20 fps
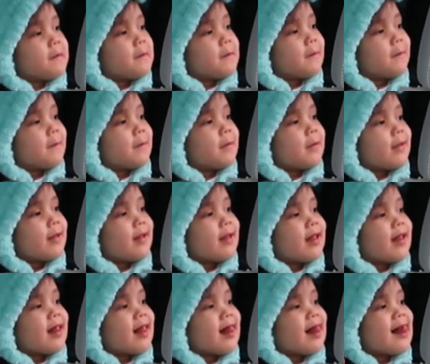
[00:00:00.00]
is.
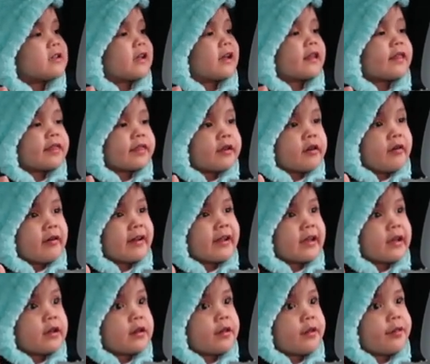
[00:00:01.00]
Guys, you
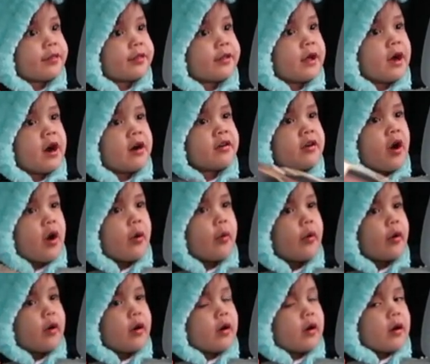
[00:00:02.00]
know what? I think they're
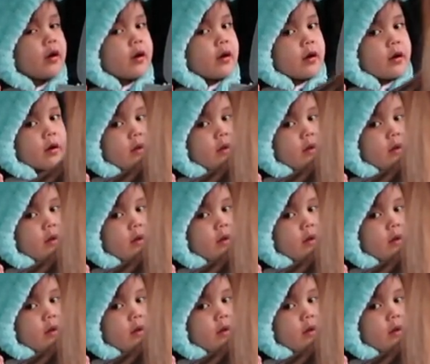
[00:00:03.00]
taking too